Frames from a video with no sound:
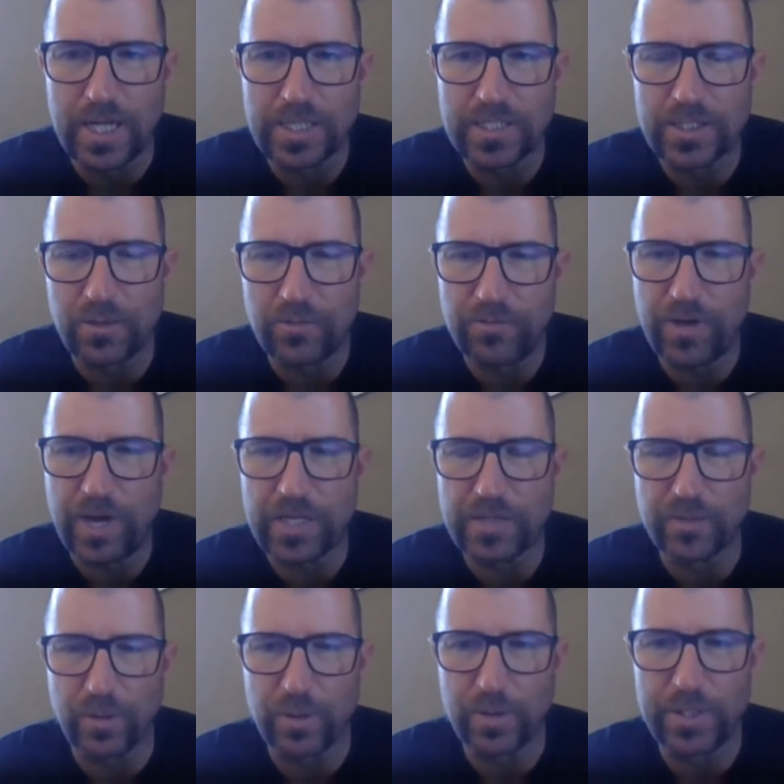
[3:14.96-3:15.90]
so
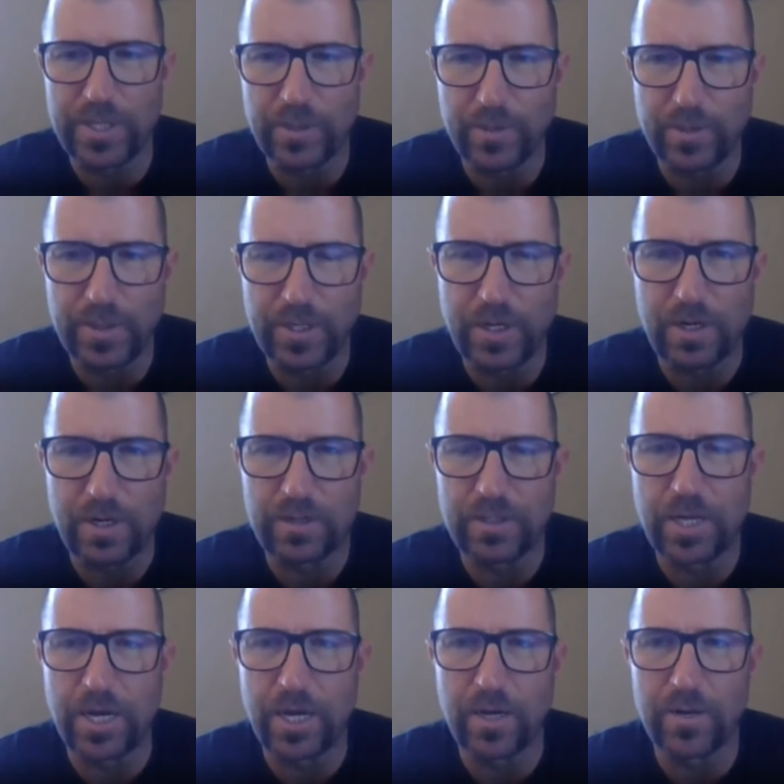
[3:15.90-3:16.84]
fast forward, here we are
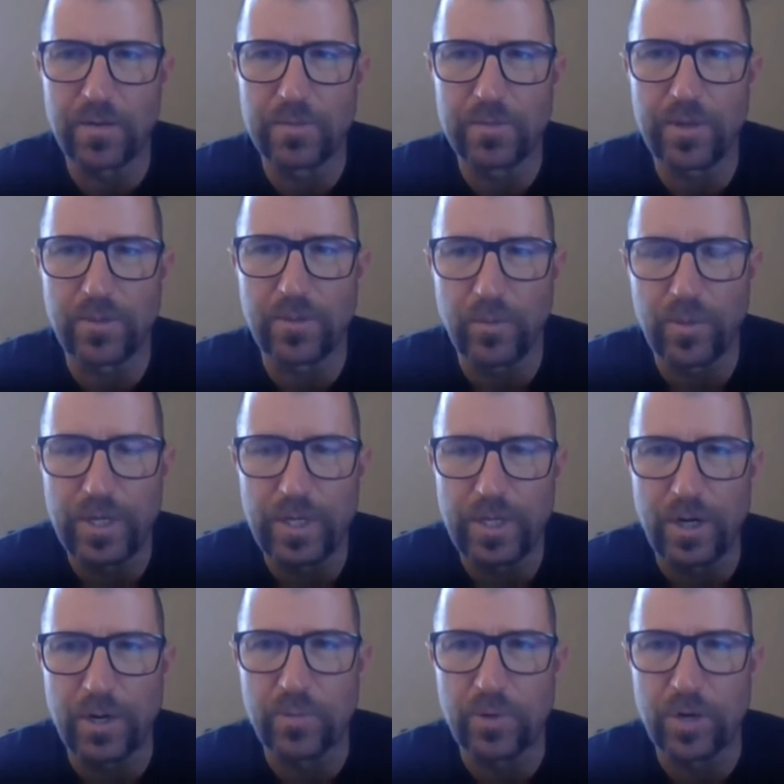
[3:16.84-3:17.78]
now. We
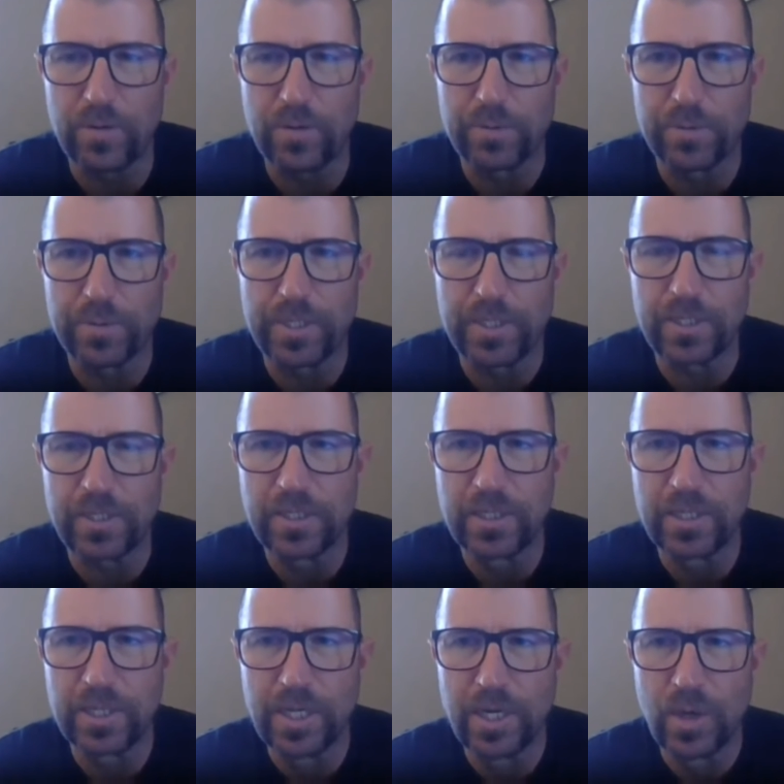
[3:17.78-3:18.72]
are probably
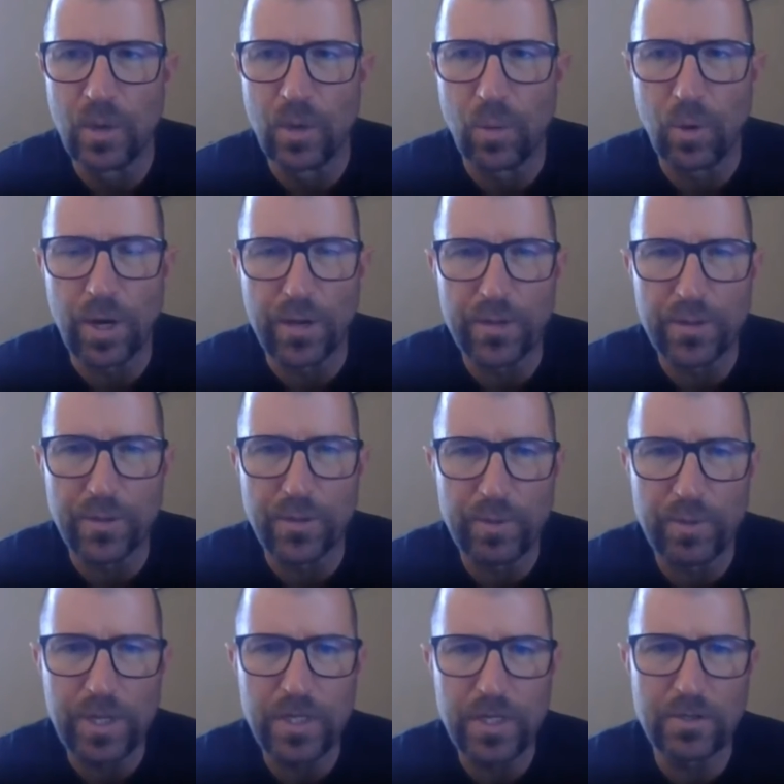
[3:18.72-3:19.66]

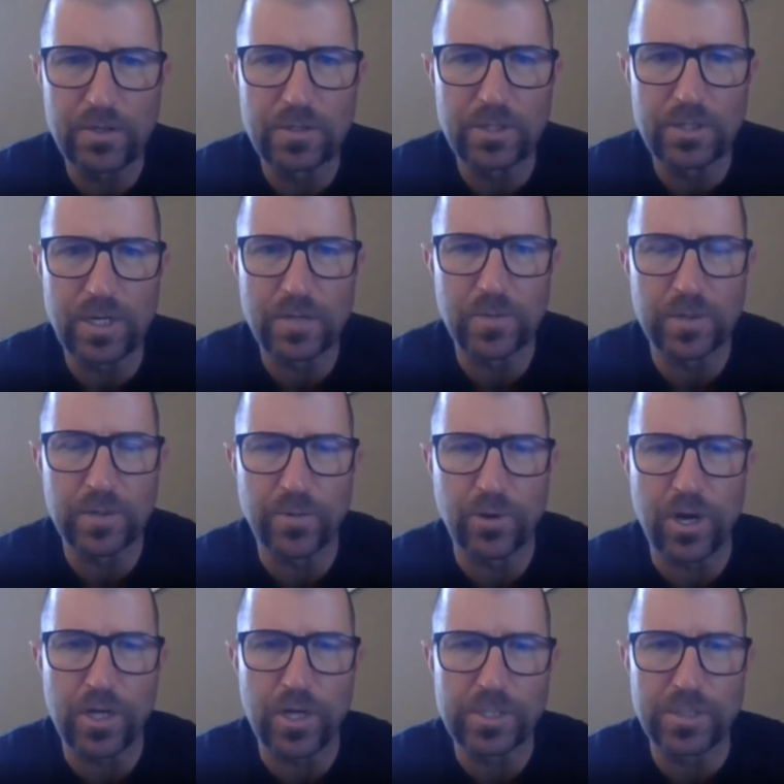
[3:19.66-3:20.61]
3 years on with
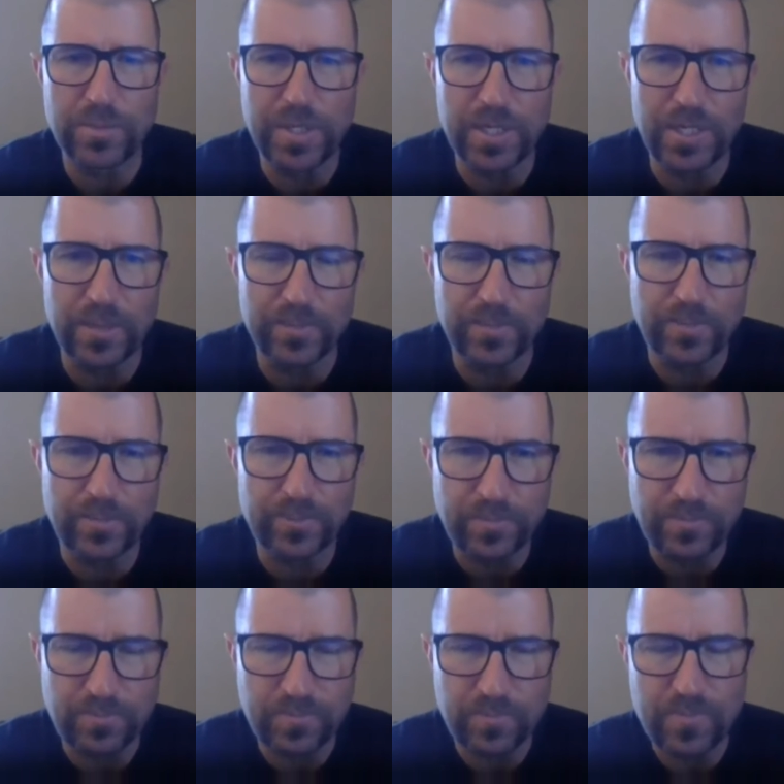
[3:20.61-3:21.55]
Proximity,
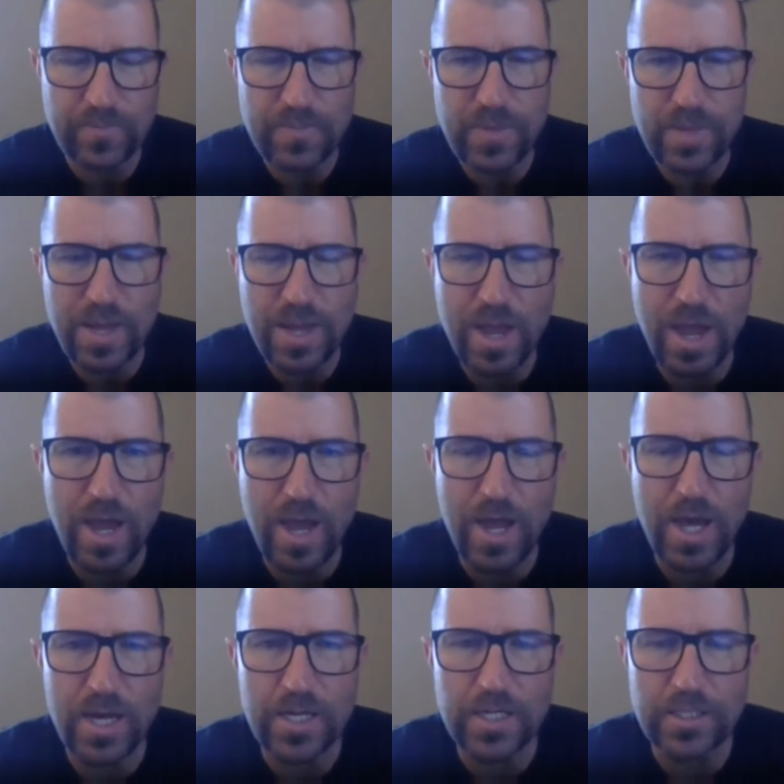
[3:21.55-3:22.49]

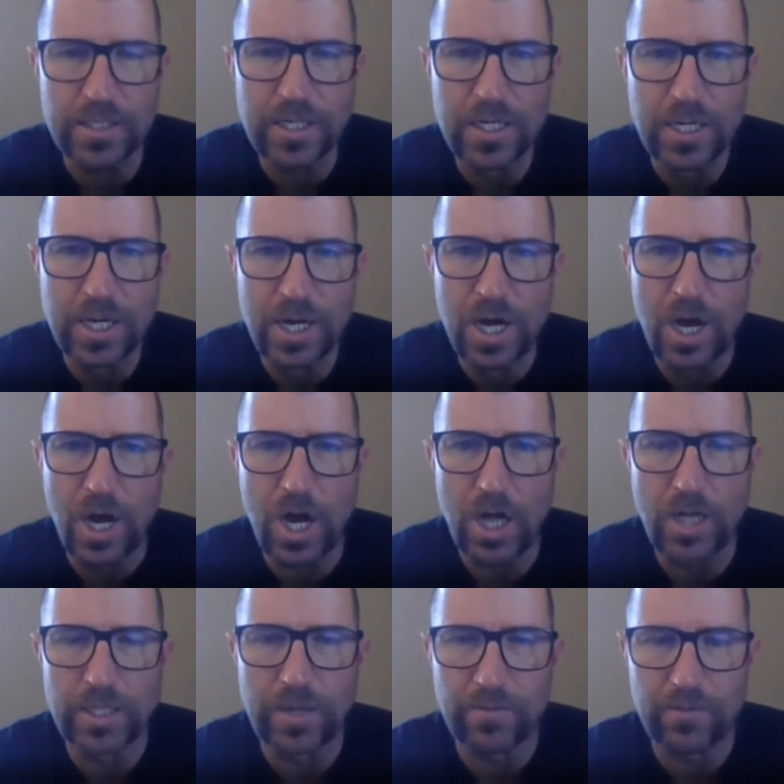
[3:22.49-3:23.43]
and
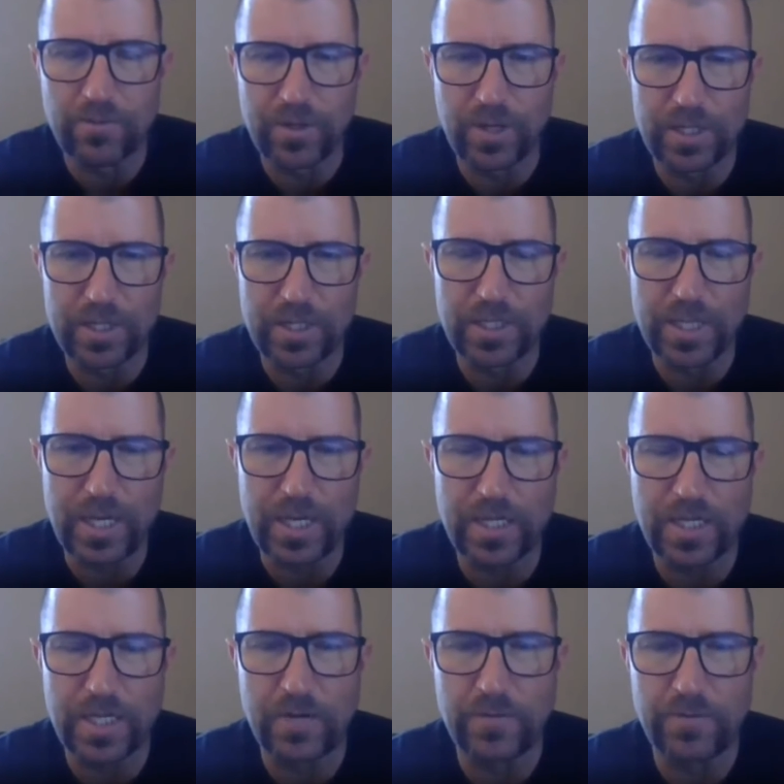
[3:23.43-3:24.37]
I'll never forget the day
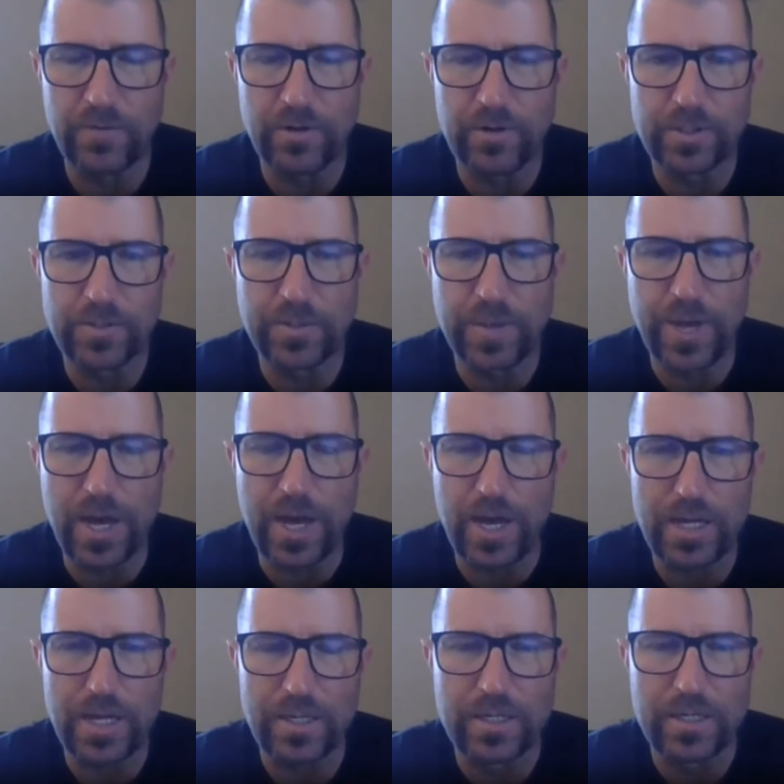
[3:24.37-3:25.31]
that I first
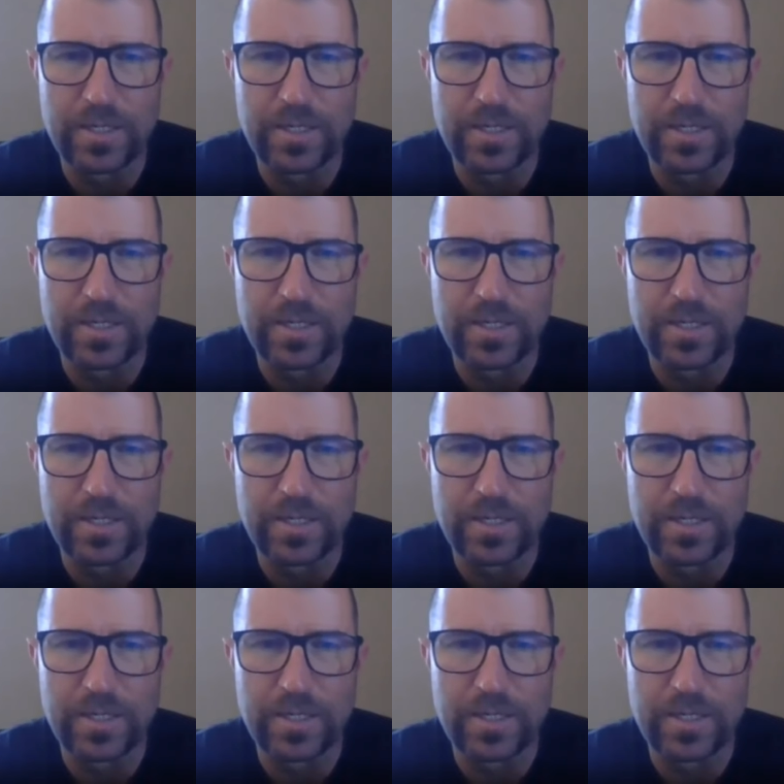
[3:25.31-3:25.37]
met